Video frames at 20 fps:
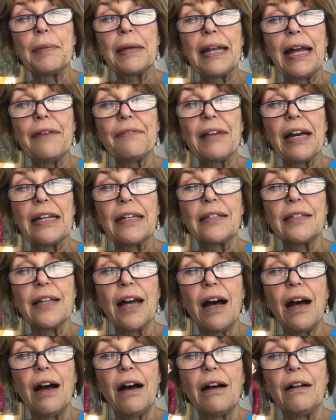but I've got a
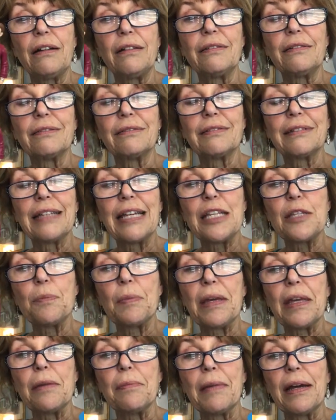doll. He's
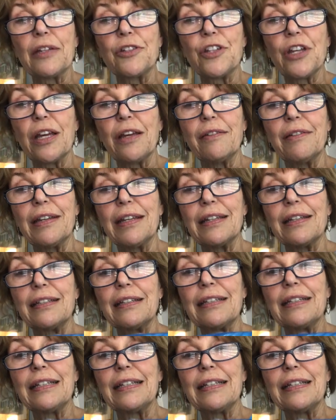being my Jonah.